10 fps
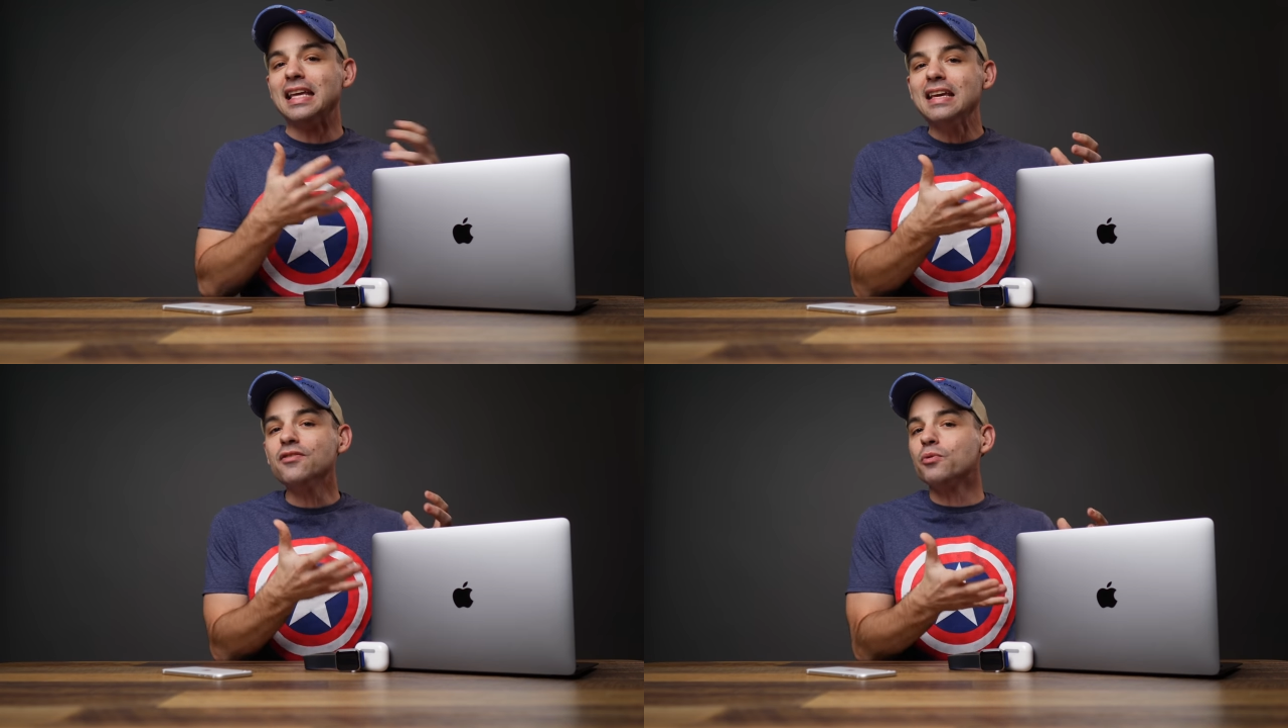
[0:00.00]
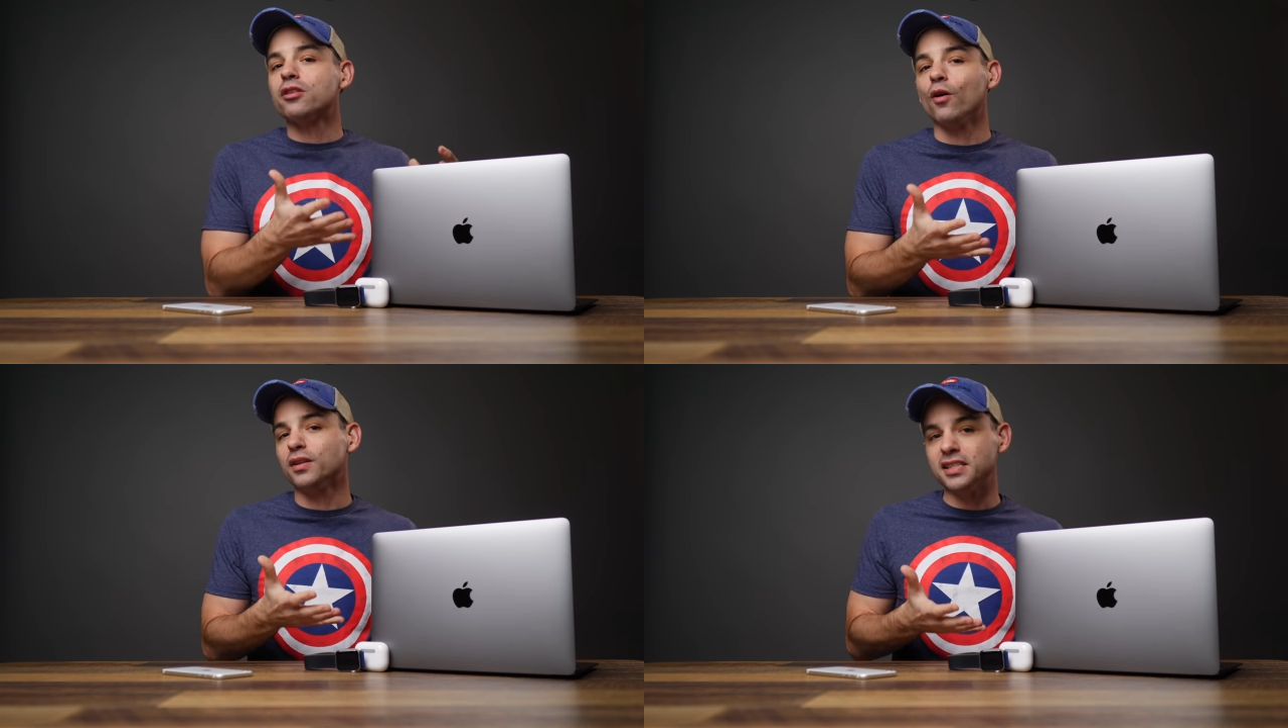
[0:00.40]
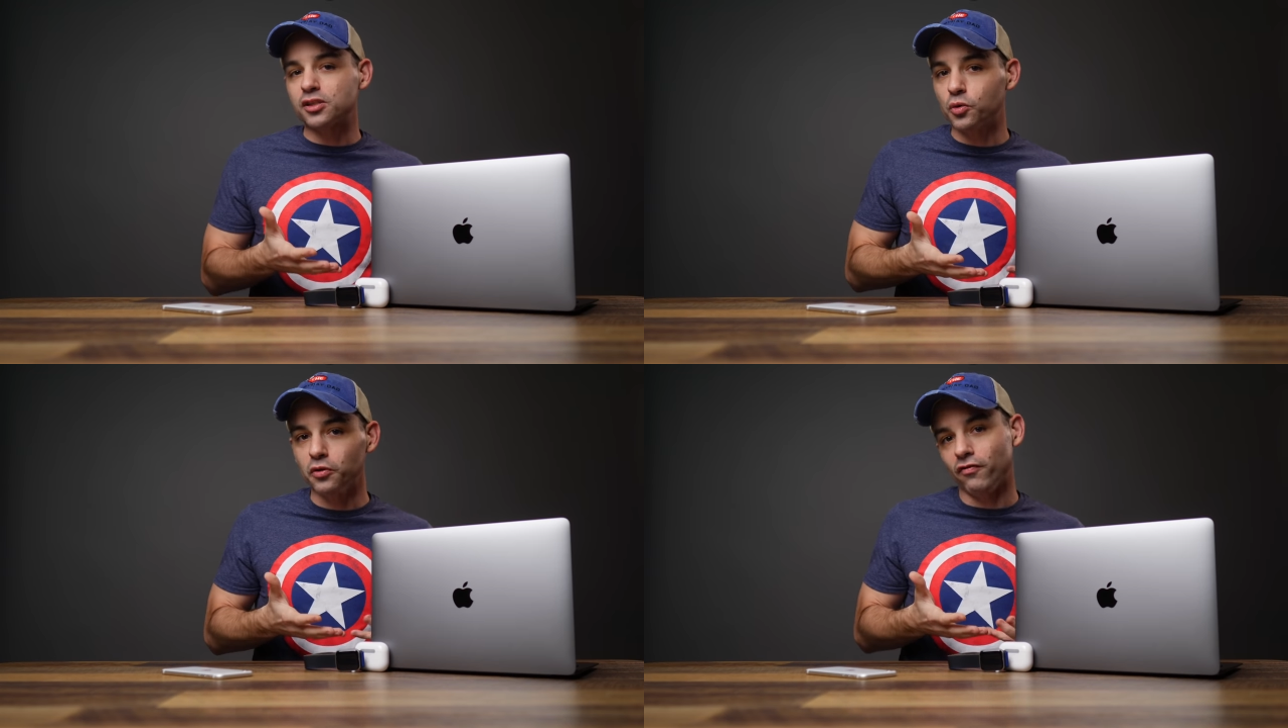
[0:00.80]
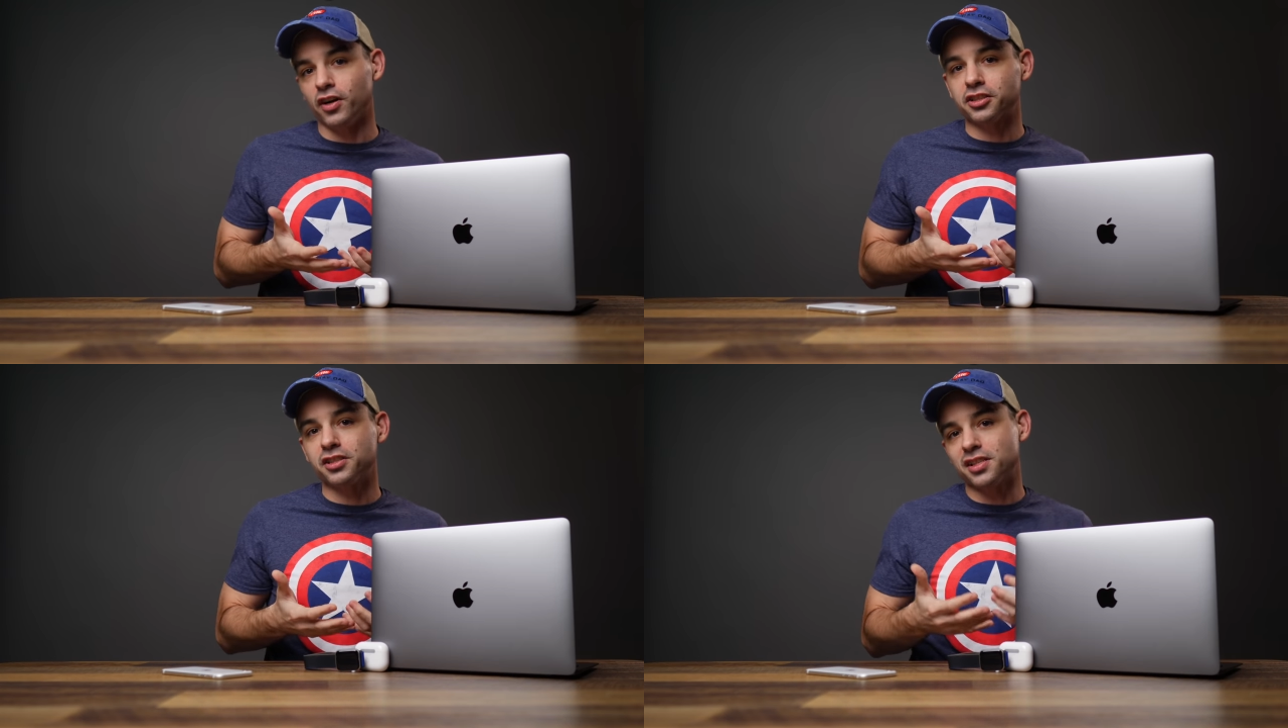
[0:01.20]
Even with all these cool
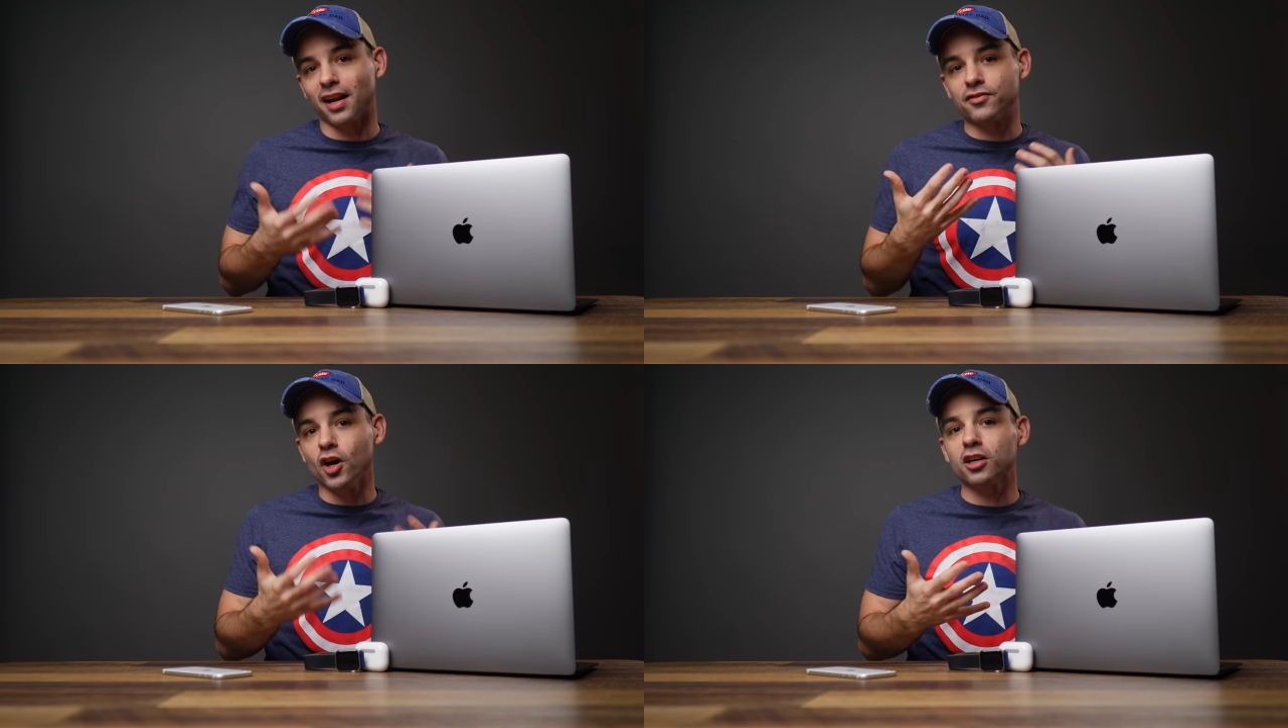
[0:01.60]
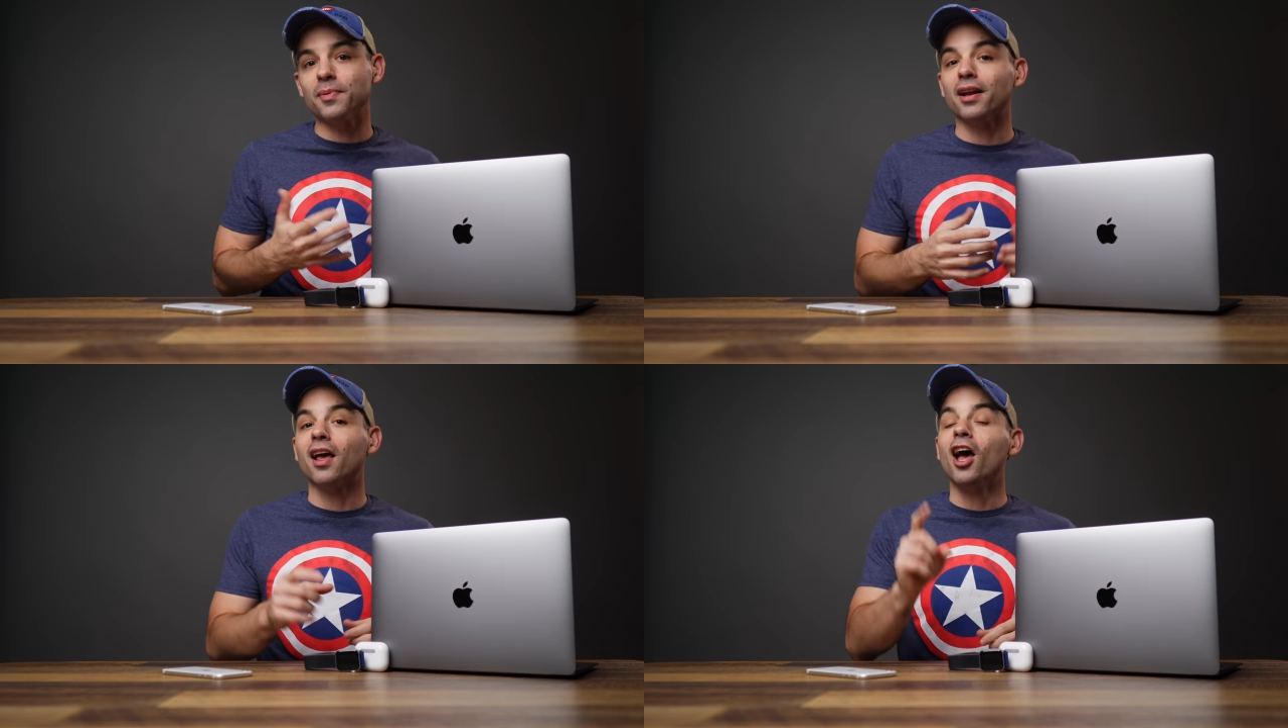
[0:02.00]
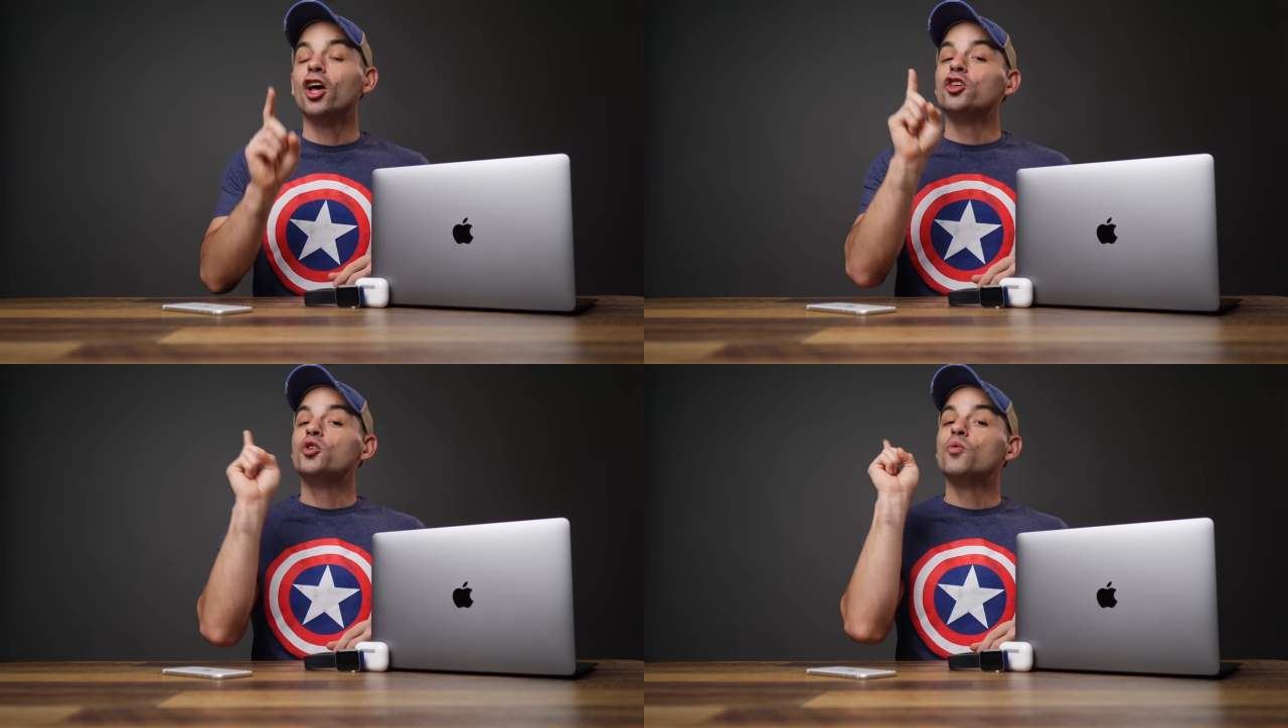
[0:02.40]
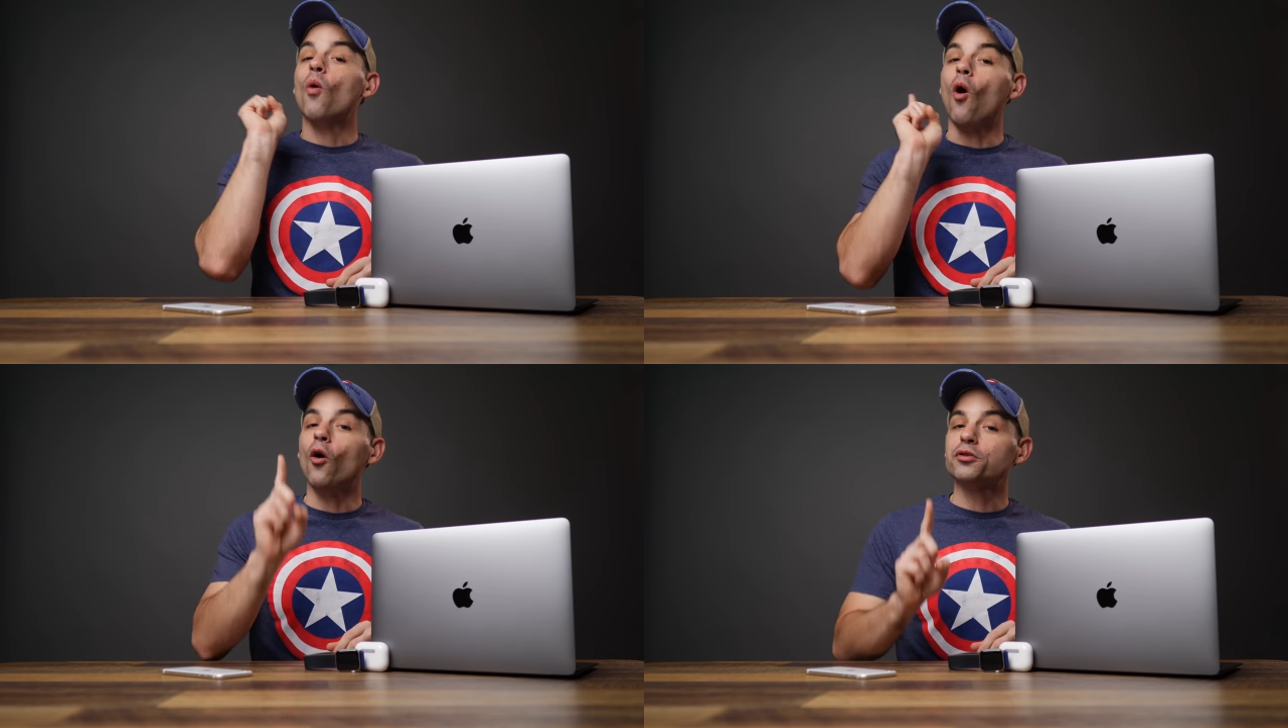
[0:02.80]
functions that I've talked about, you
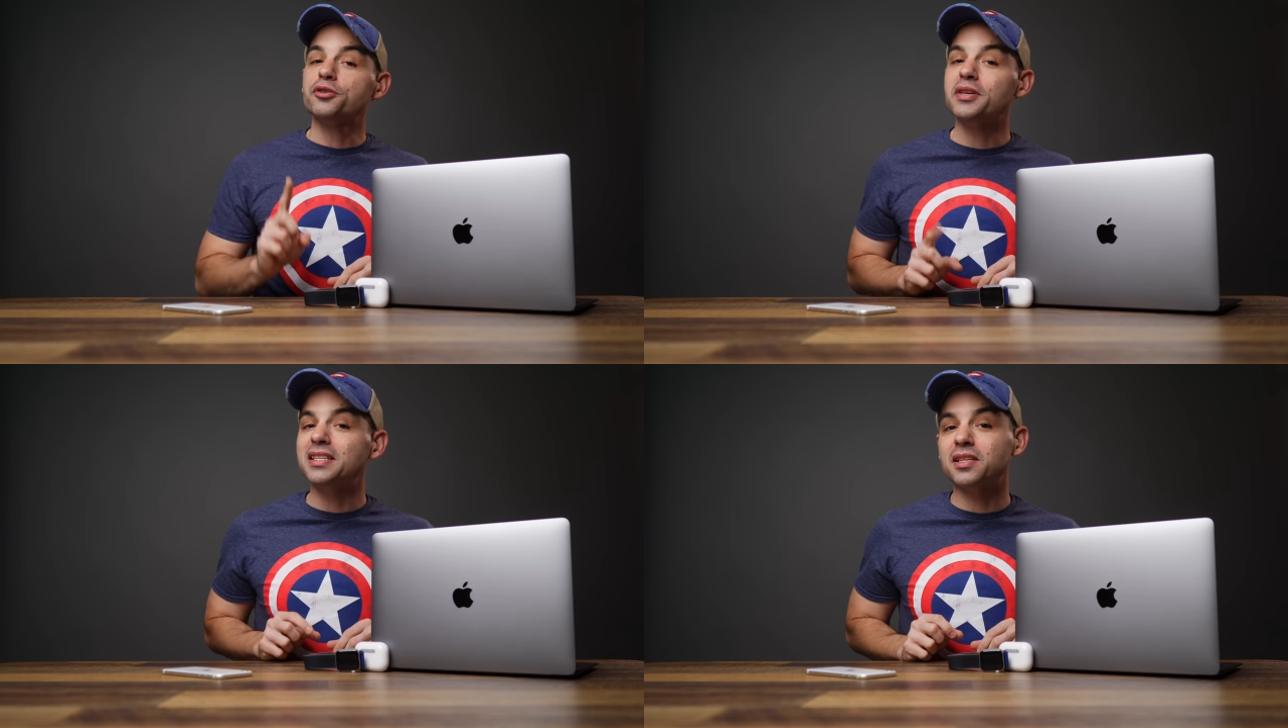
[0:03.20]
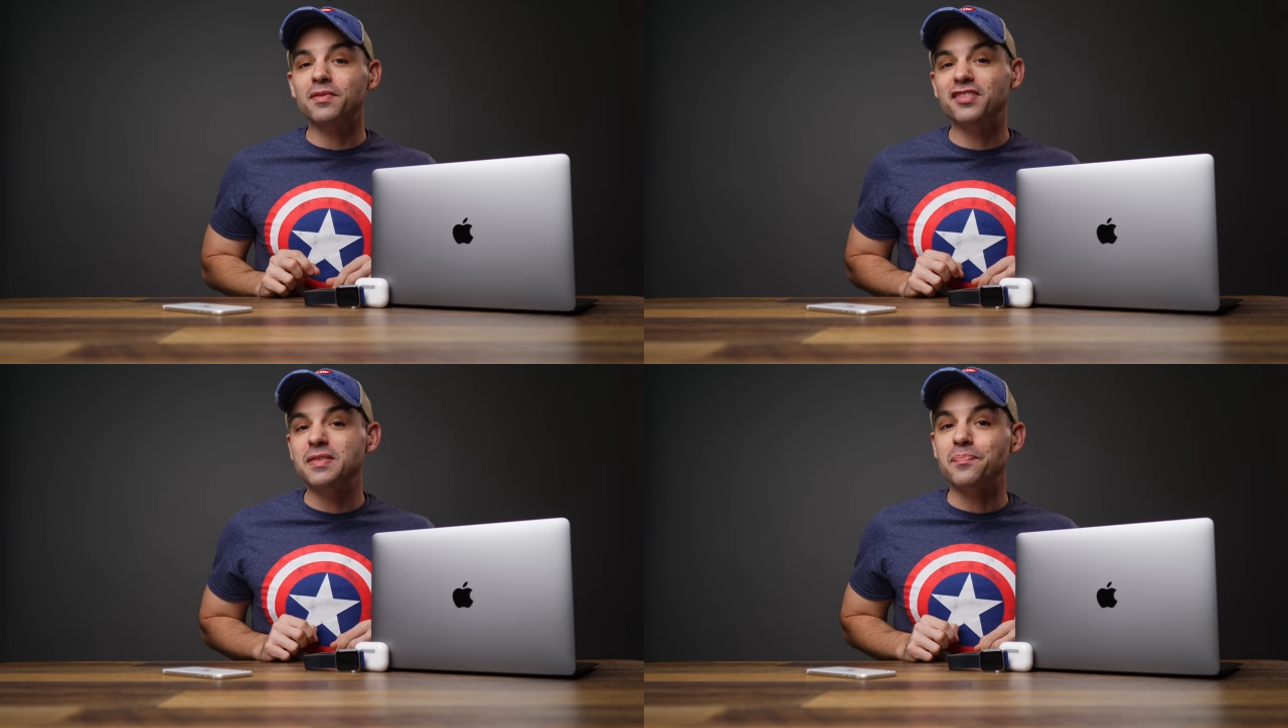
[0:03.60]
also get some of the